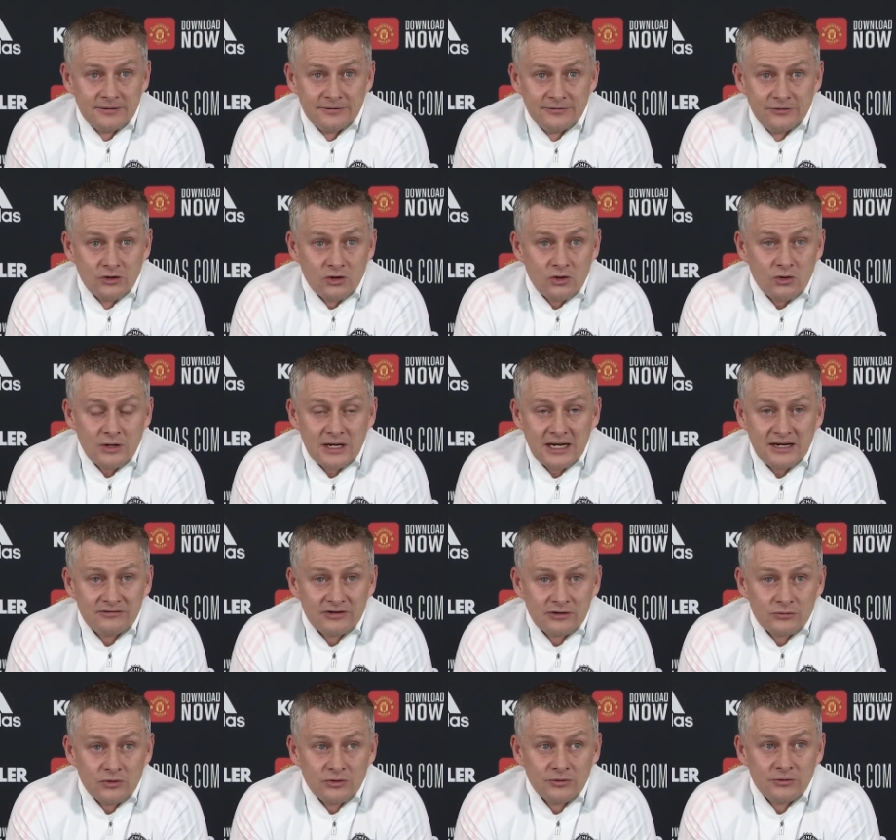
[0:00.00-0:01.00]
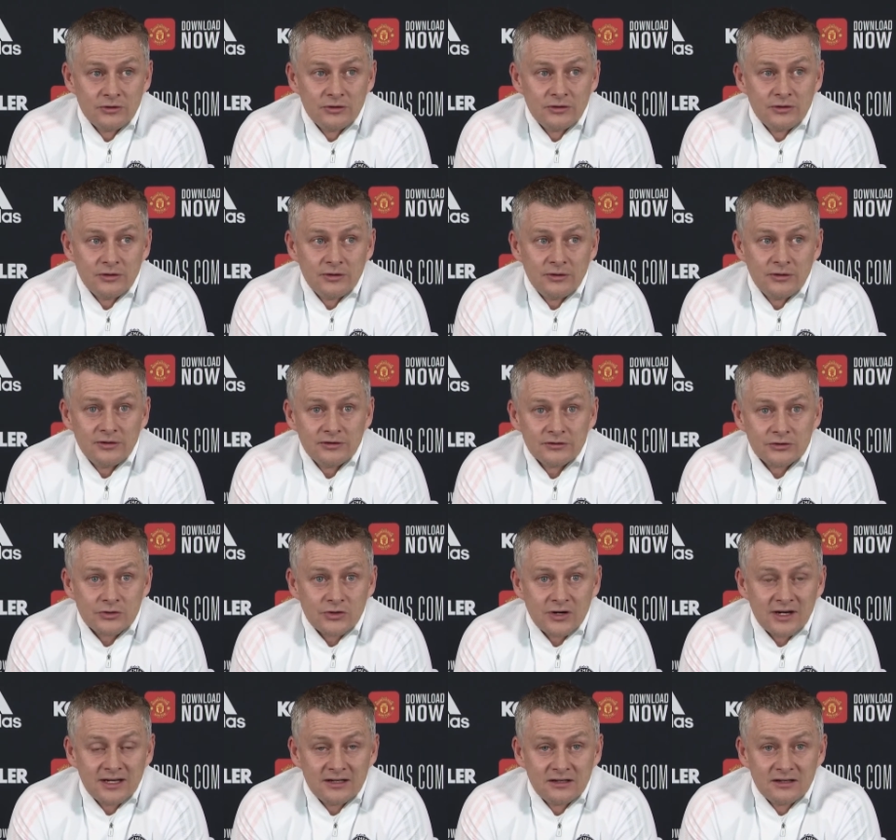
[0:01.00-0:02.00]
no, everyone
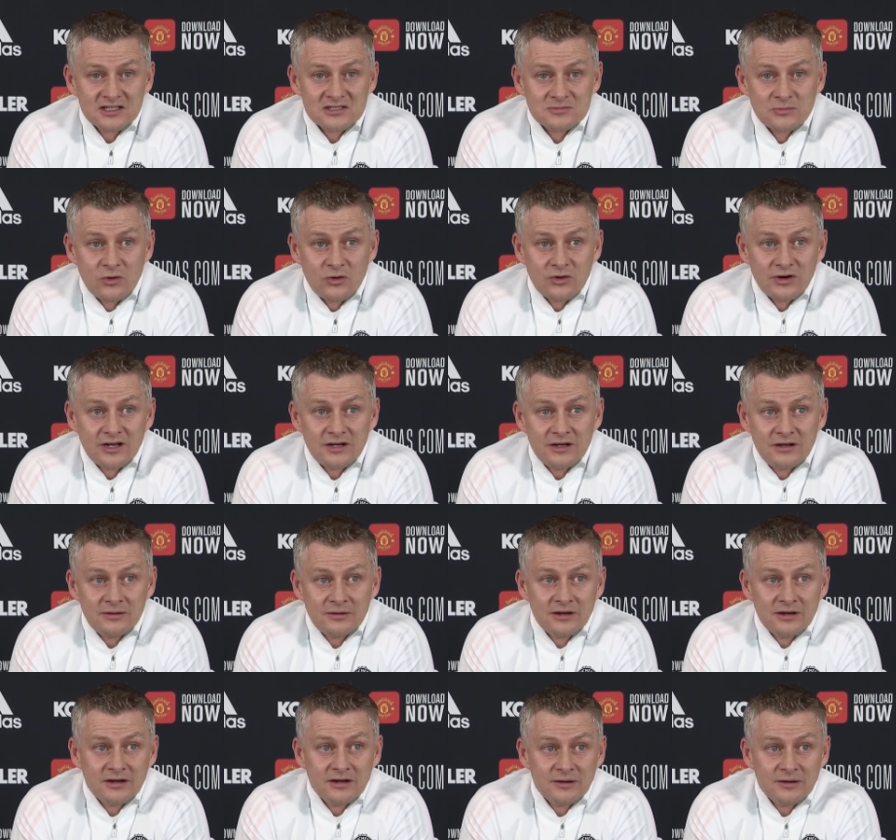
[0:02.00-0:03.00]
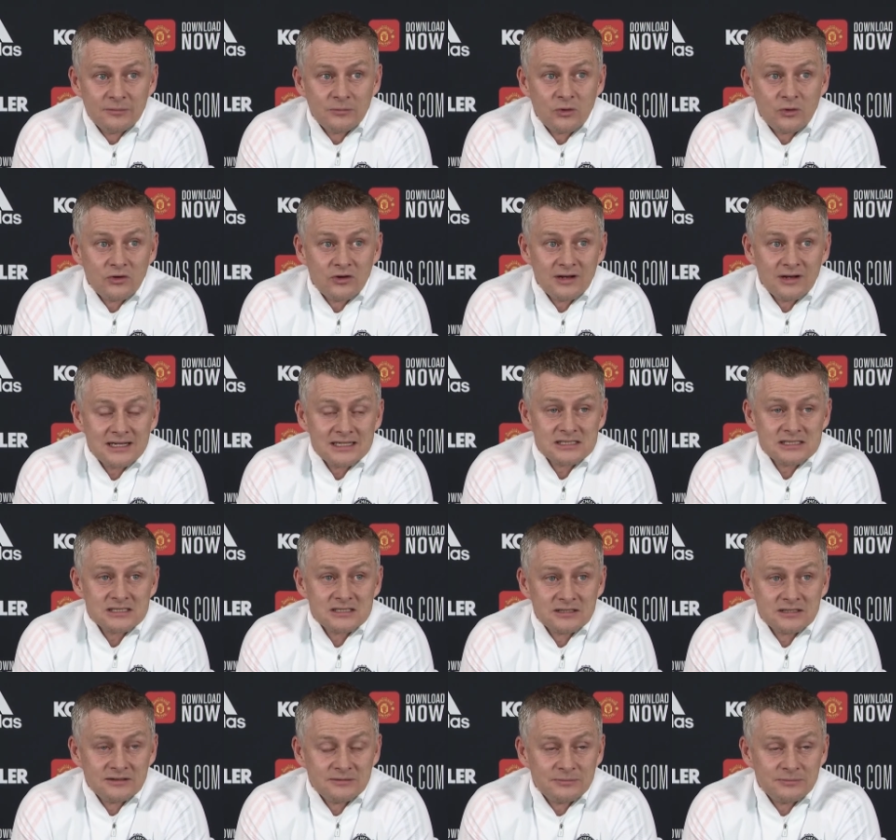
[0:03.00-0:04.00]
trained this morning, more or
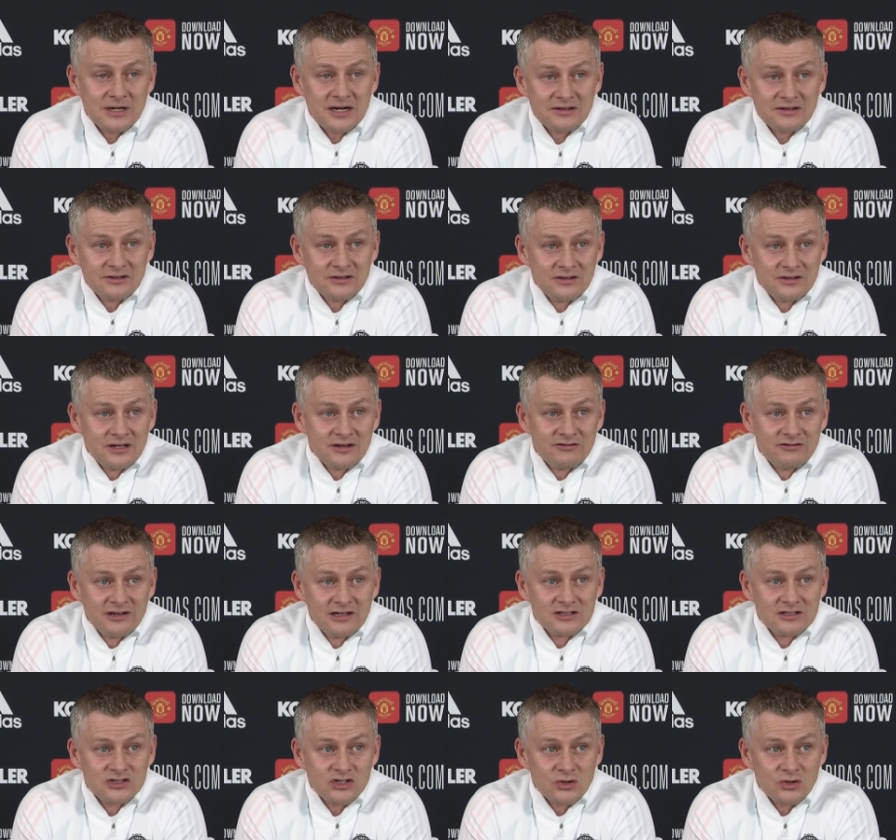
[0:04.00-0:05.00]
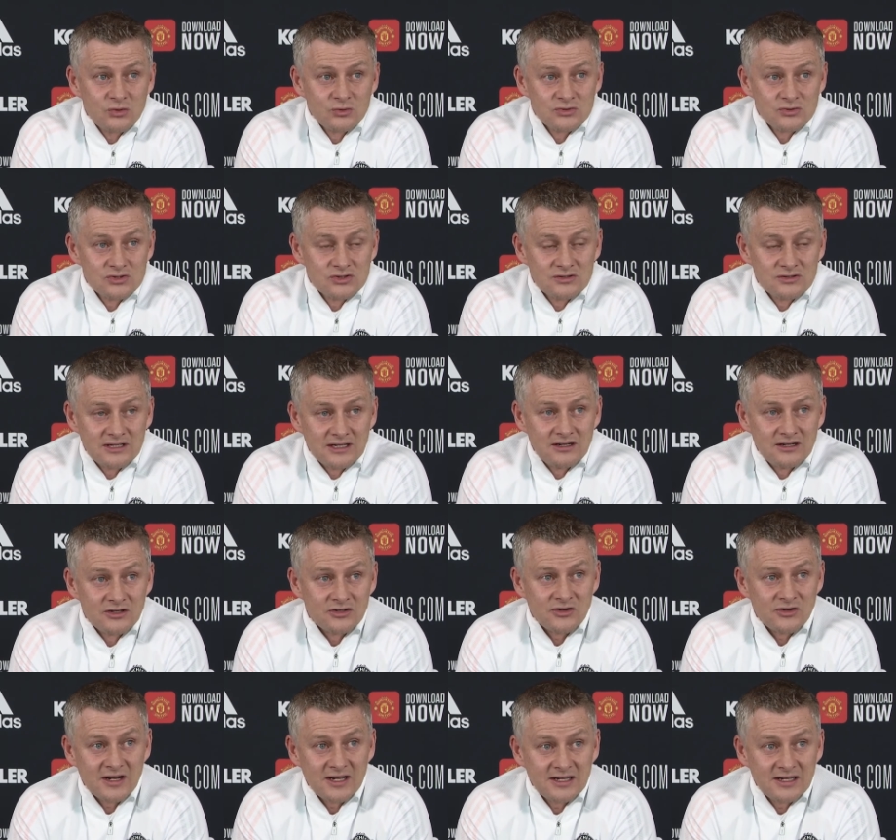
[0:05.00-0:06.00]
less. Brandon and Phil Jones didn't
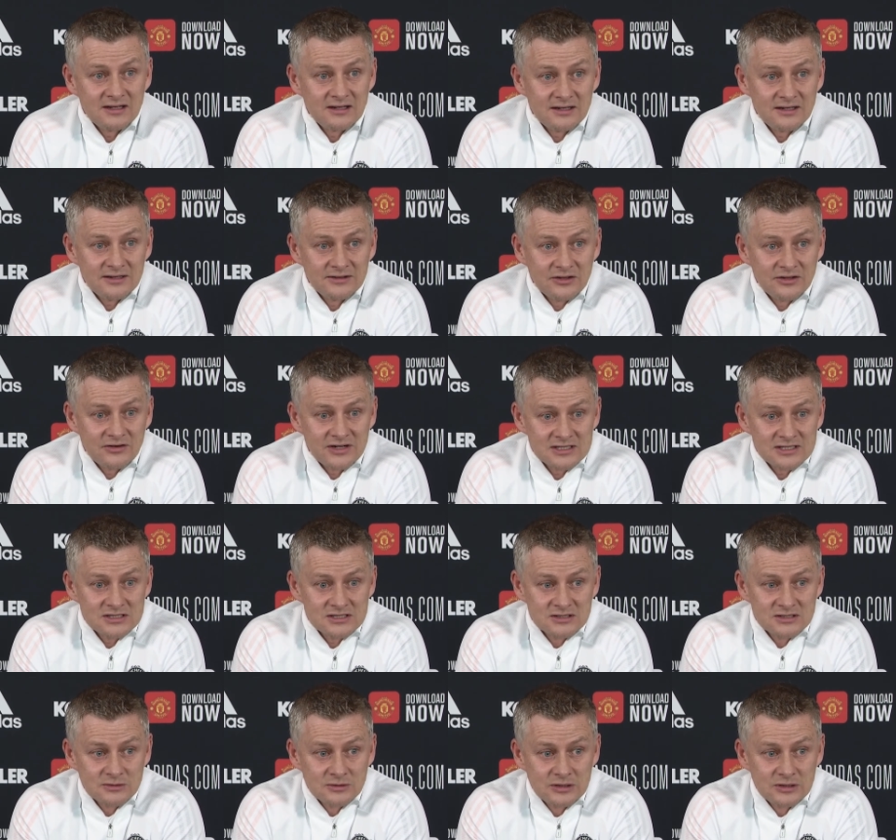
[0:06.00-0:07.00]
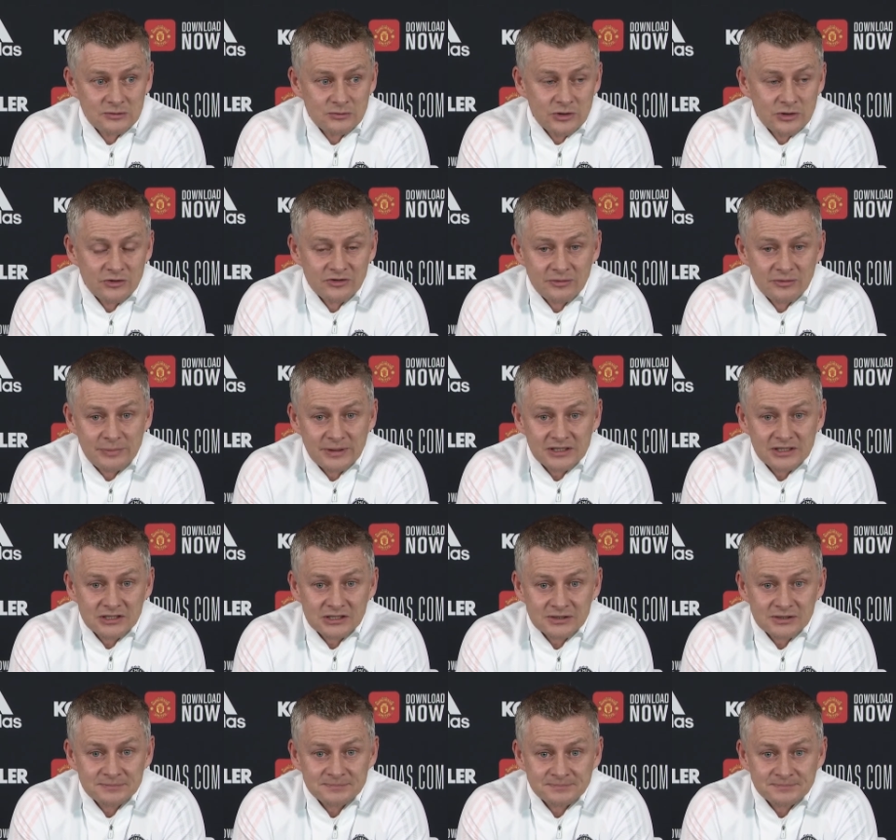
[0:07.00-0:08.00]
train, and the rest were on the
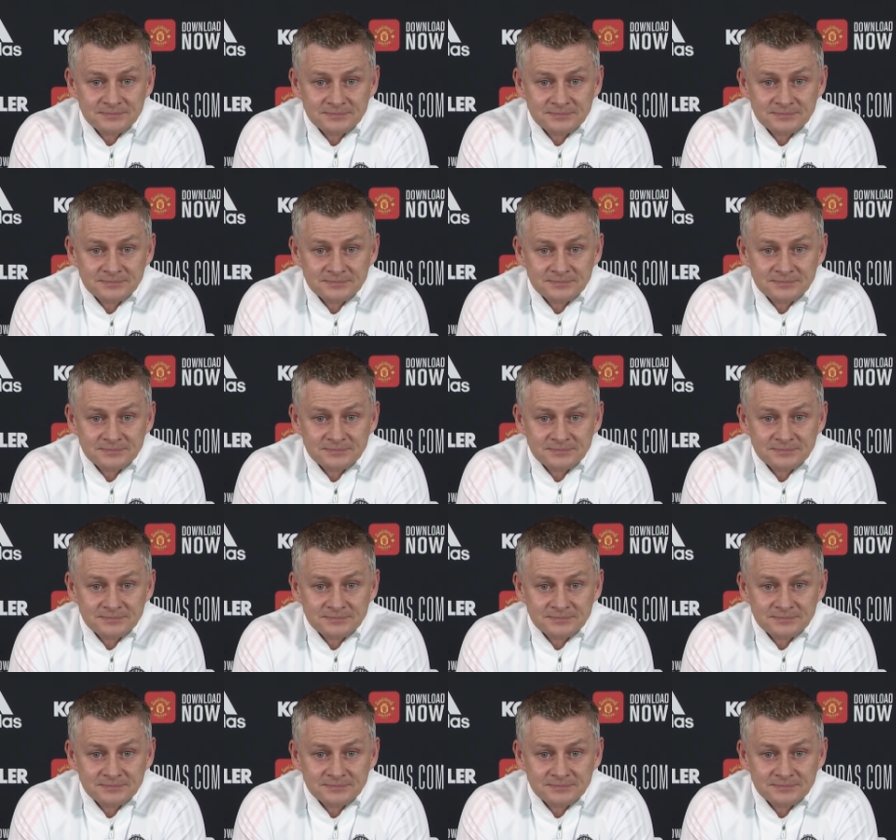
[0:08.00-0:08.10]
pitch.